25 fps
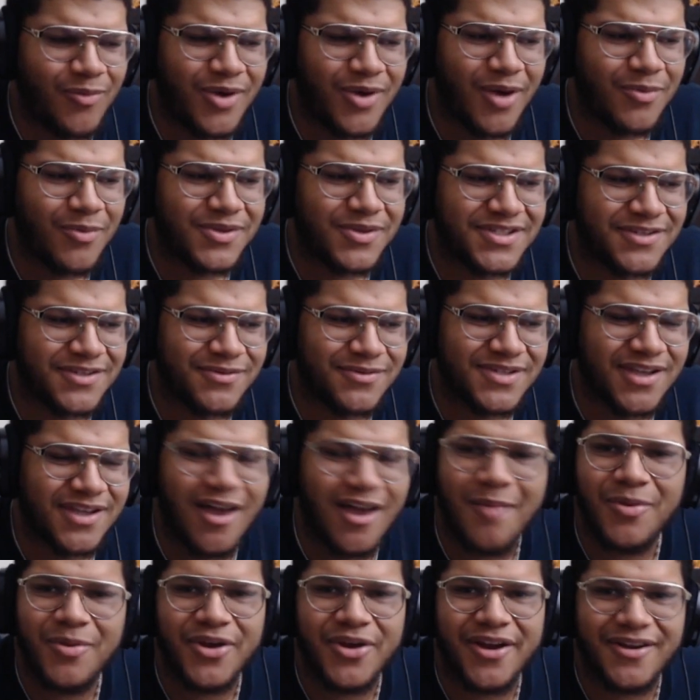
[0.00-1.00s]
wish it was a
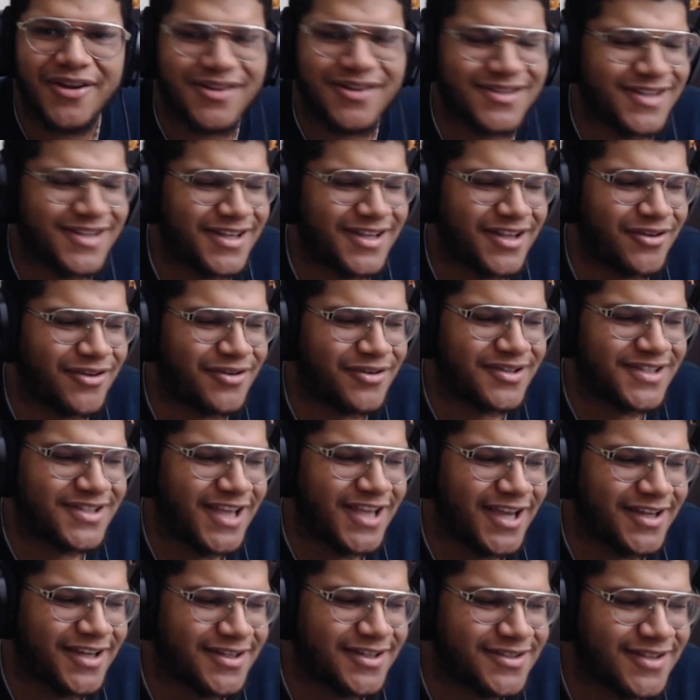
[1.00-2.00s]
couple characters like that on the
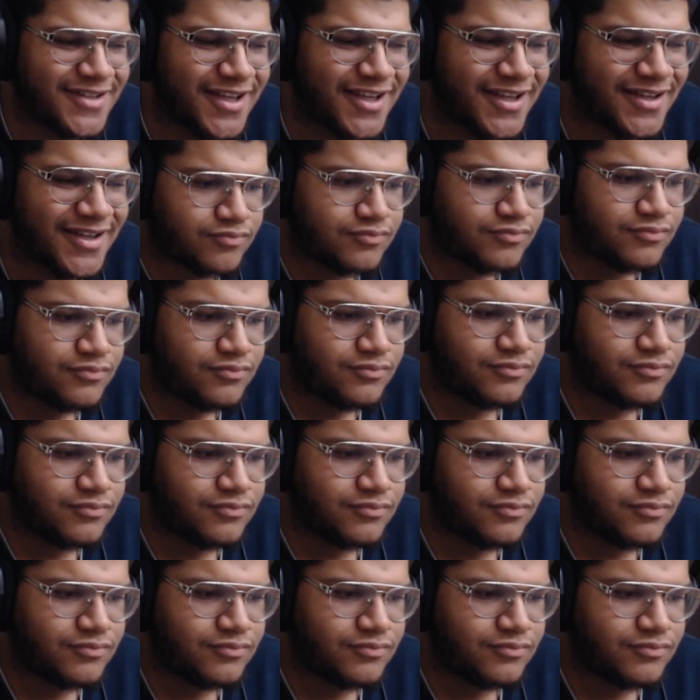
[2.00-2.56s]
antagonist side.